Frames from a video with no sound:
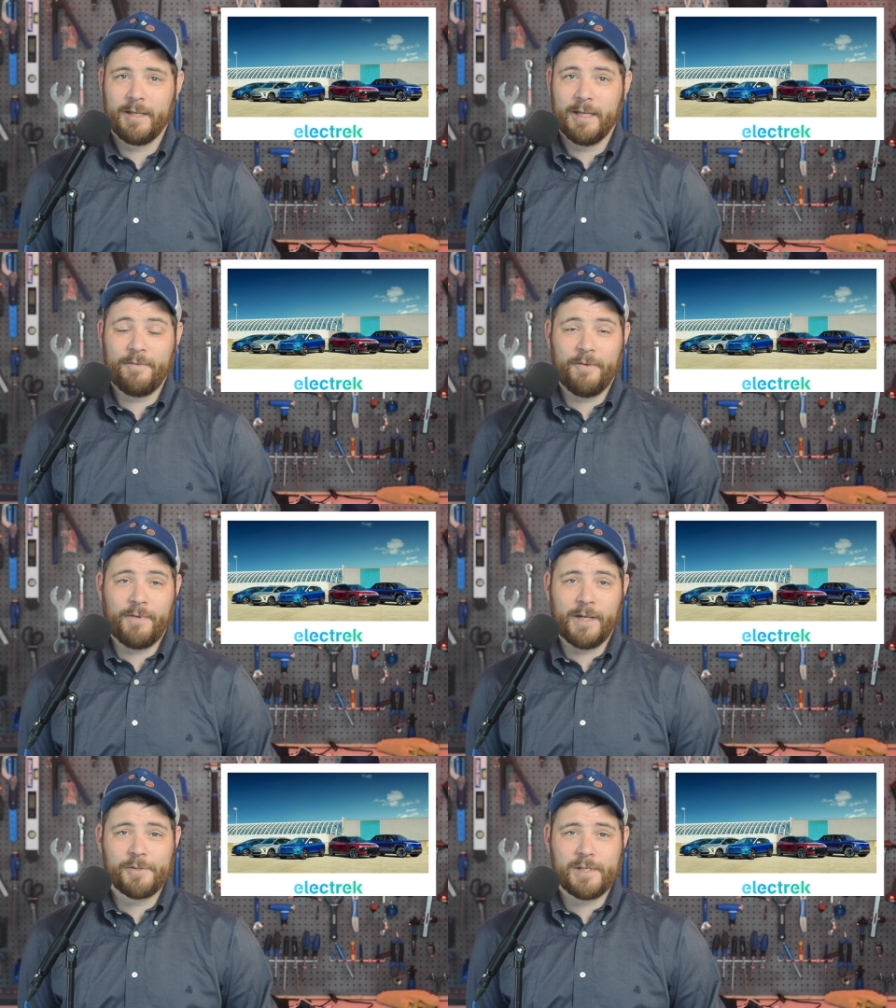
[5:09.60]
If it
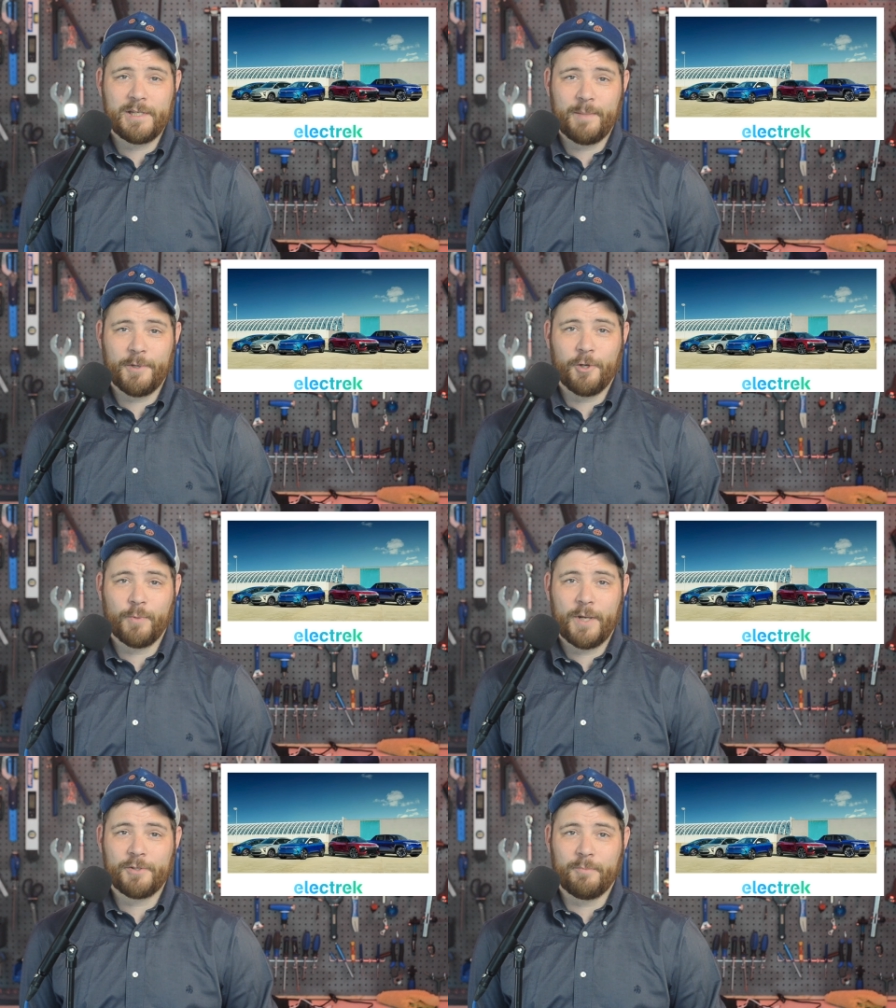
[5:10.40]
follows the typical
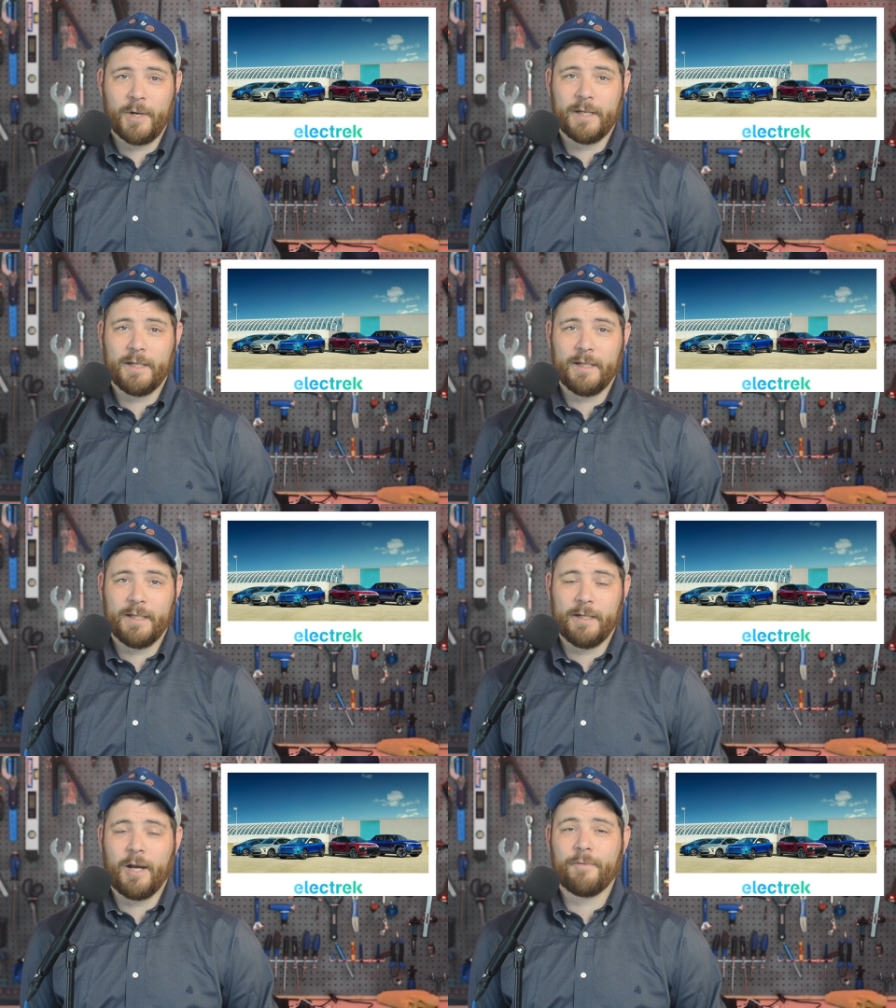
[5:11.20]
rental market
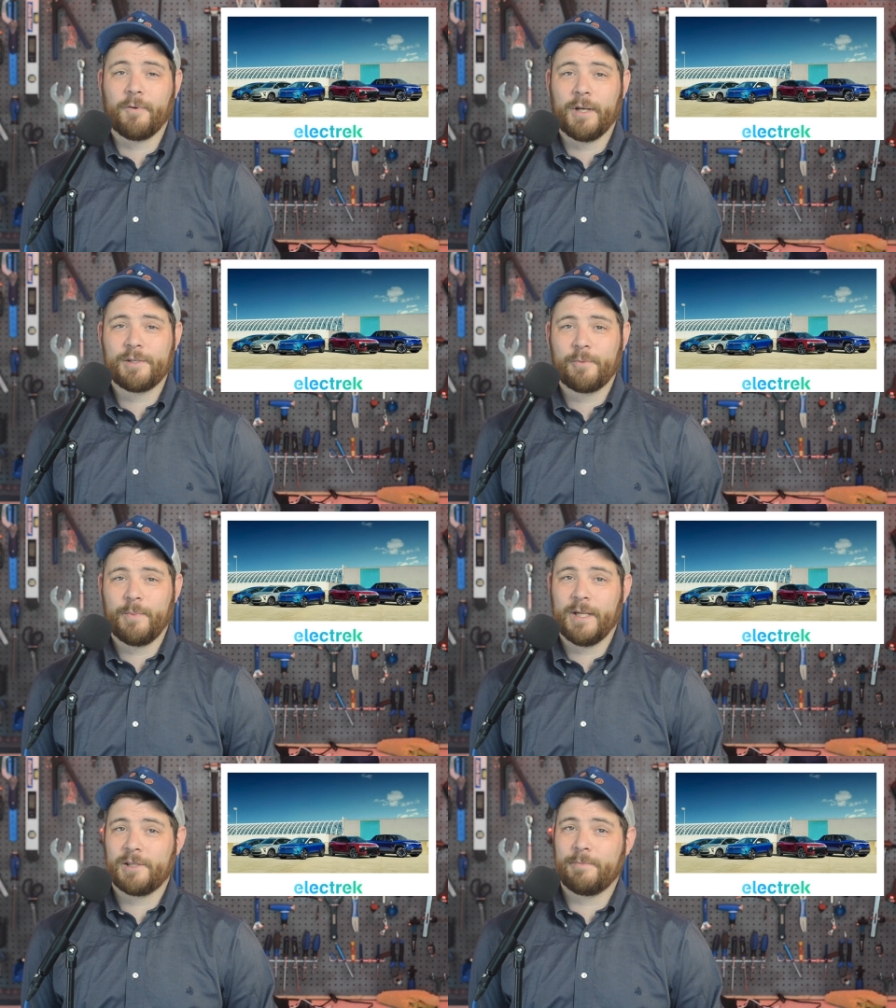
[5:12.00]
and offerings,
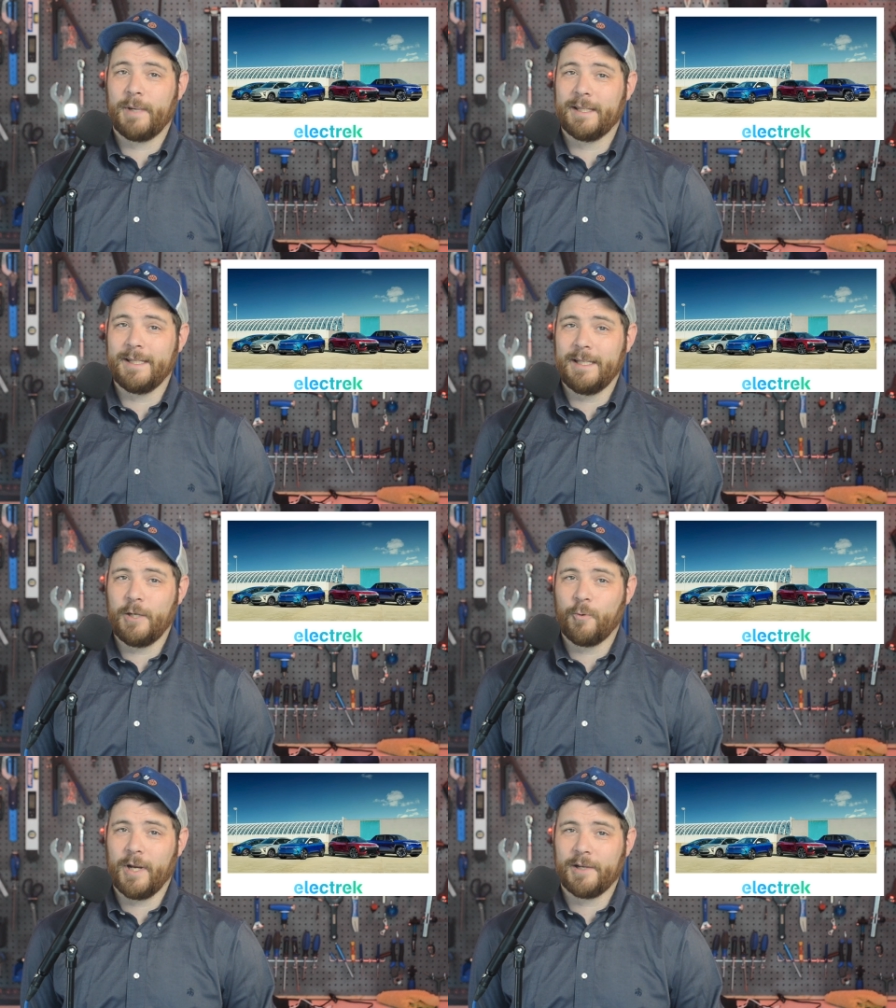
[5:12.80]
we expect the
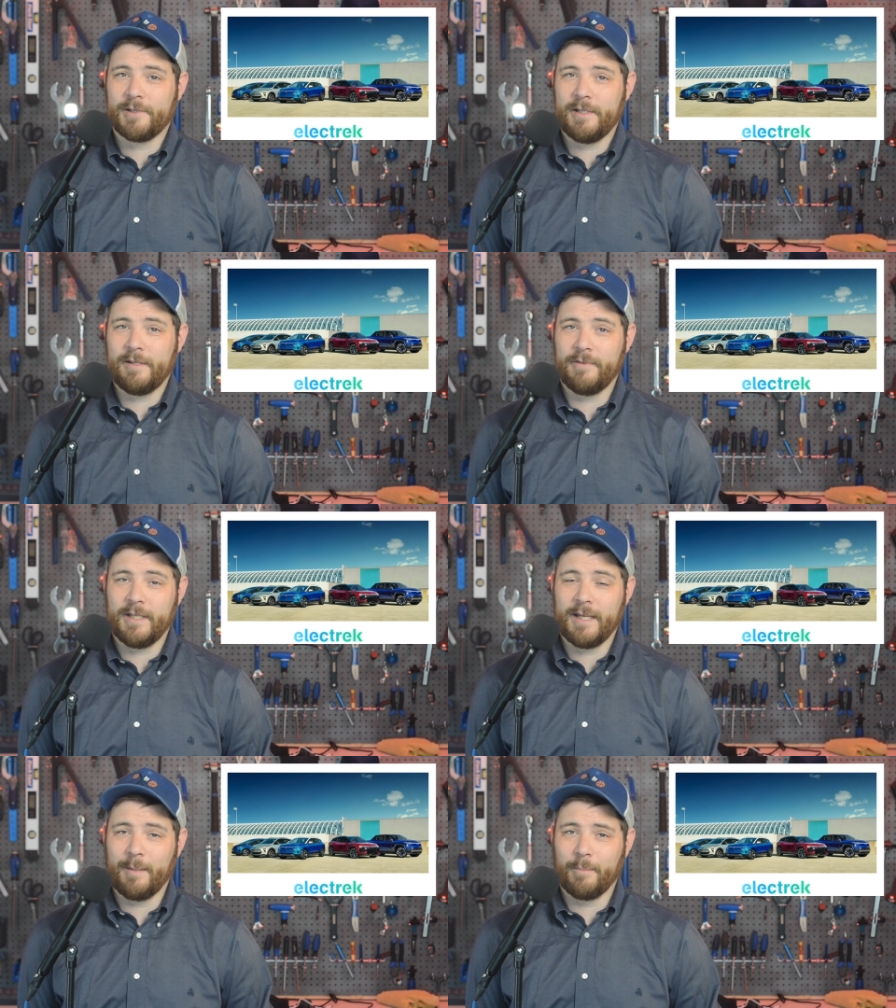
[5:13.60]
Equinox
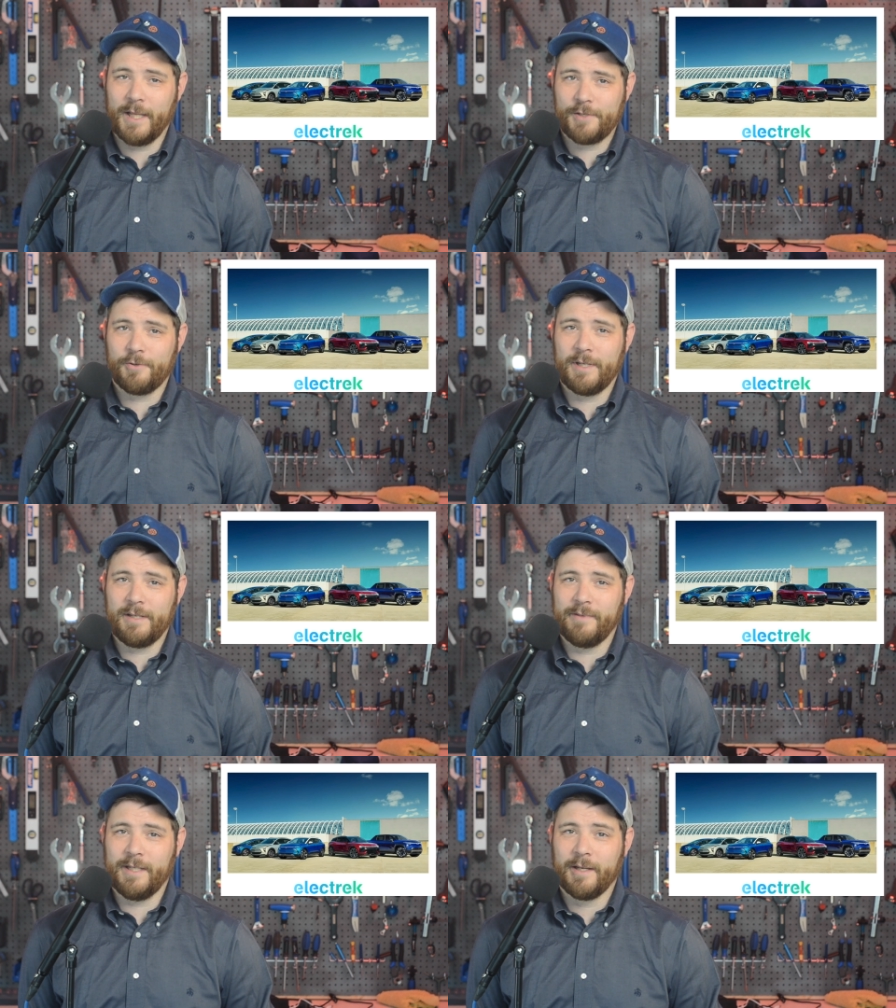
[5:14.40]
EV and Blazer
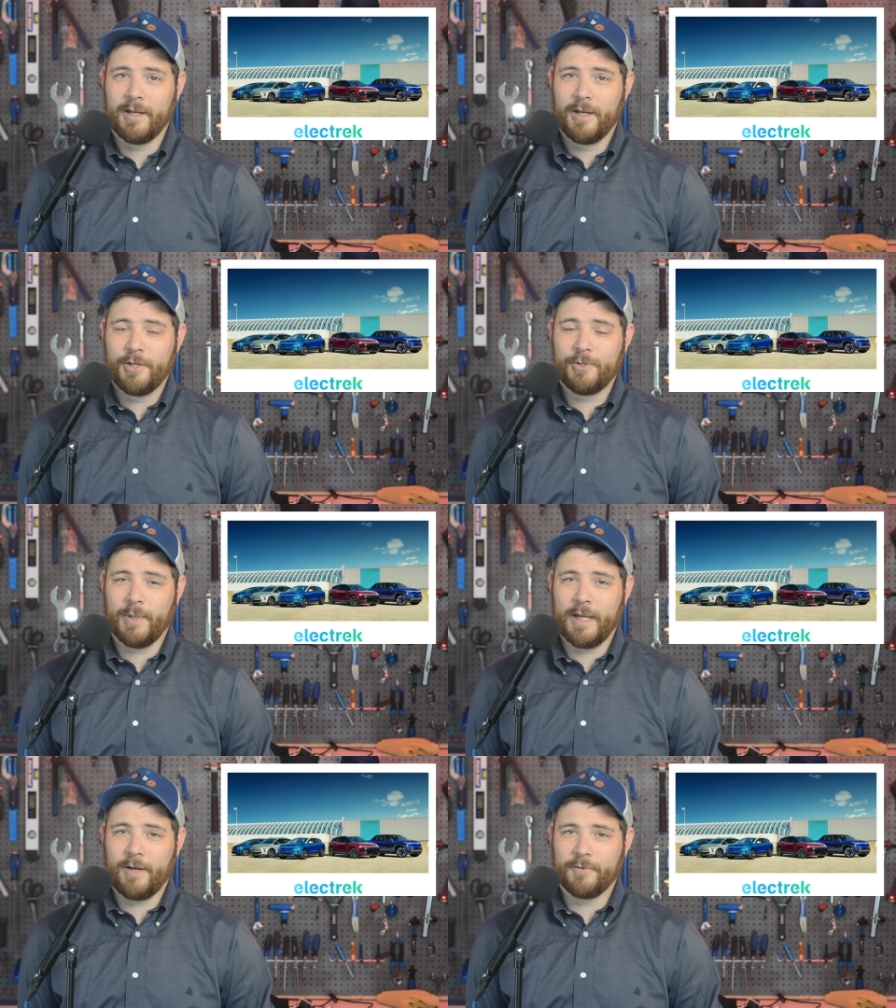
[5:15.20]
EV to
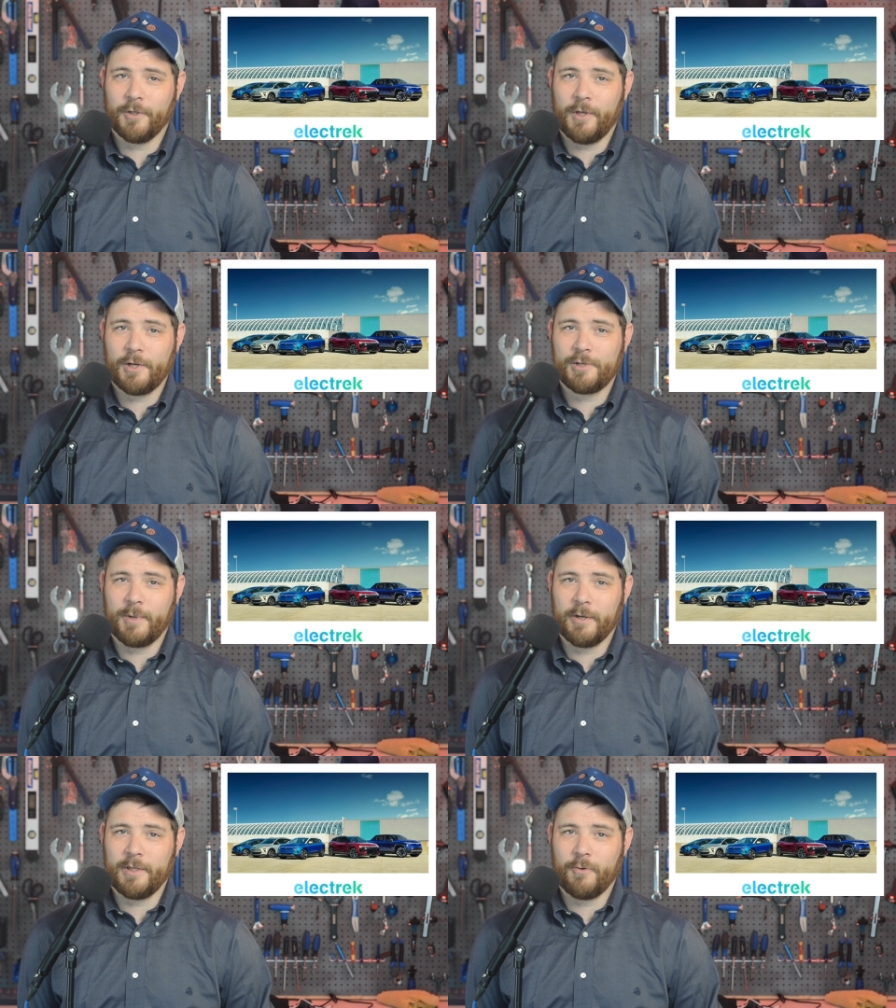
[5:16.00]
account for a large
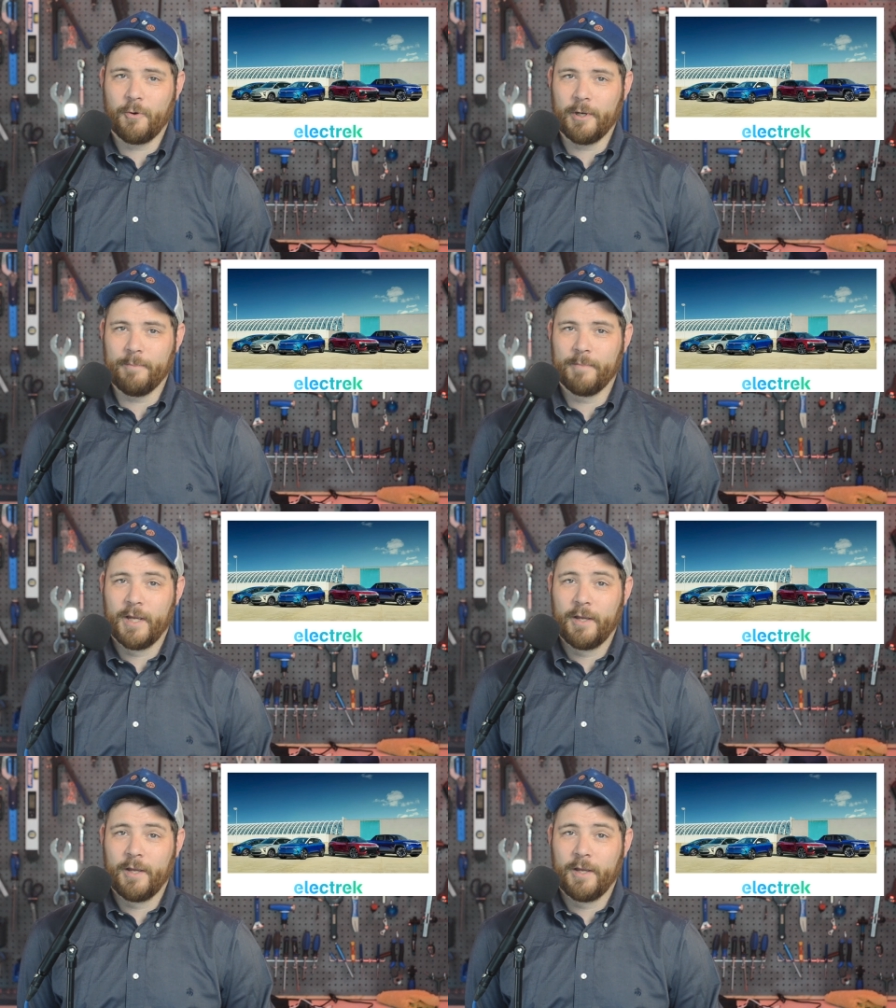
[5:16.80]
part of the order.